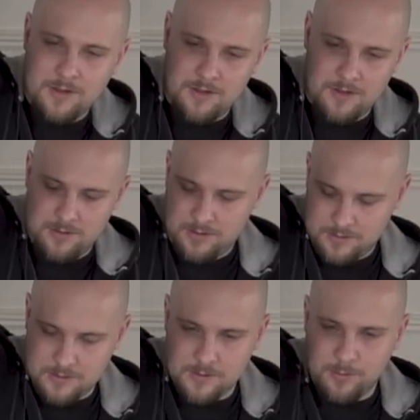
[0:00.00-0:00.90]
because
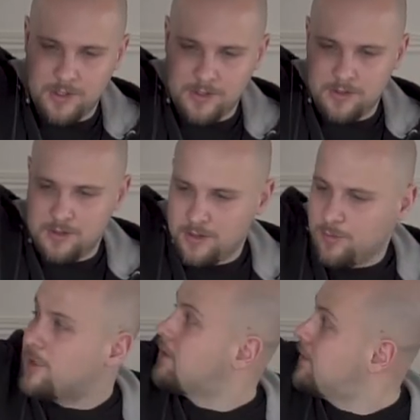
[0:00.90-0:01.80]
uh, it's a black hoodie.
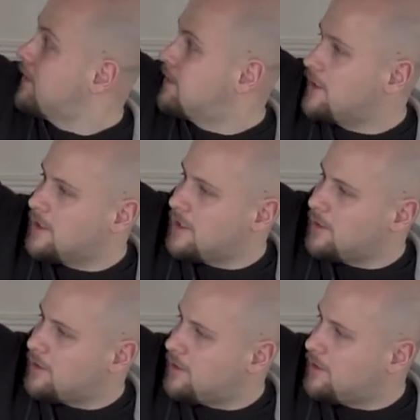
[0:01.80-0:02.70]
But if I take it
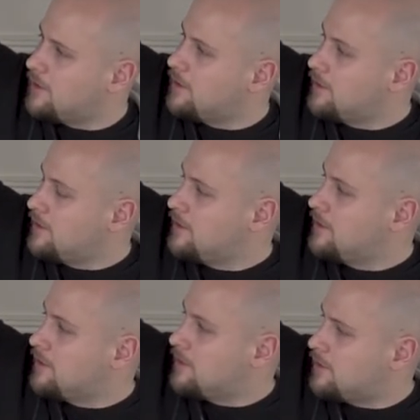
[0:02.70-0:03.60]
out here
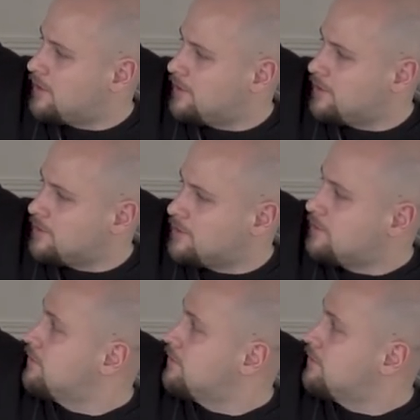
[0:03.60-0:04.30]
on the